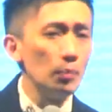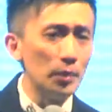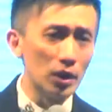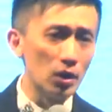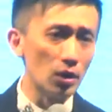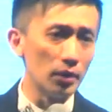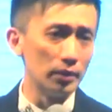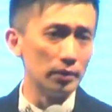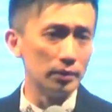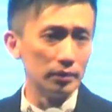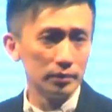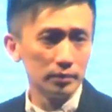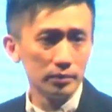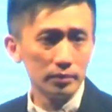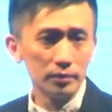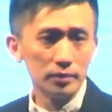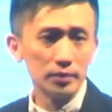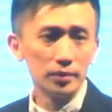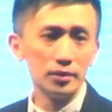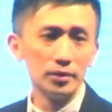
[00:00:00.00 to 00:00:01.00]
will be gone.
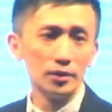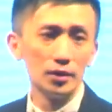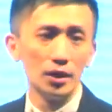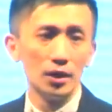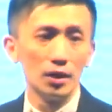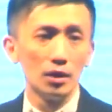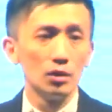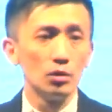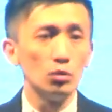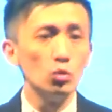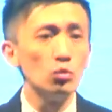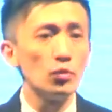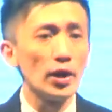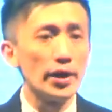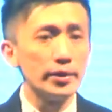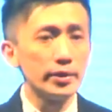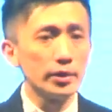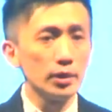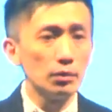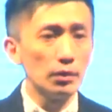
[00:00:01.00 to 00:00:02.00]
Do
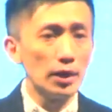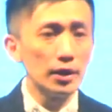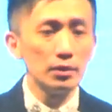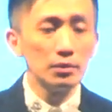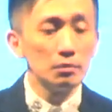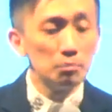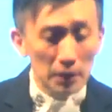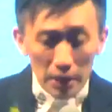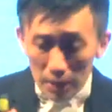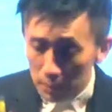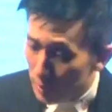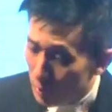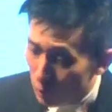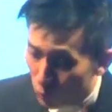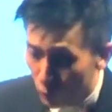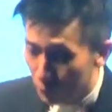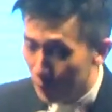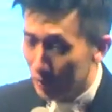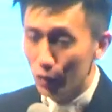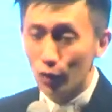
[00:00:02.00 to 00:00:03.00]
rental one, maybe
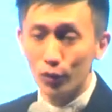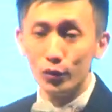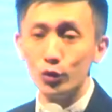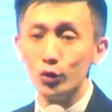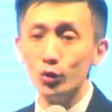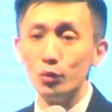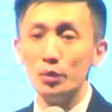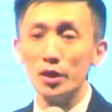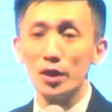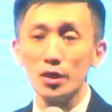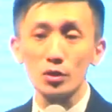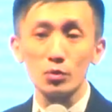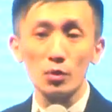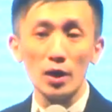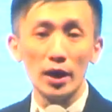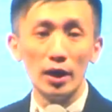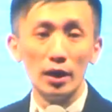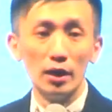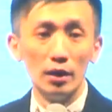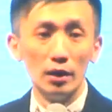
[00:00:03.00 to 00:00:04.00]
will be gone too. Because
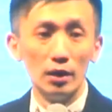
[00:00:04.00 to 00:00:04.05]
why?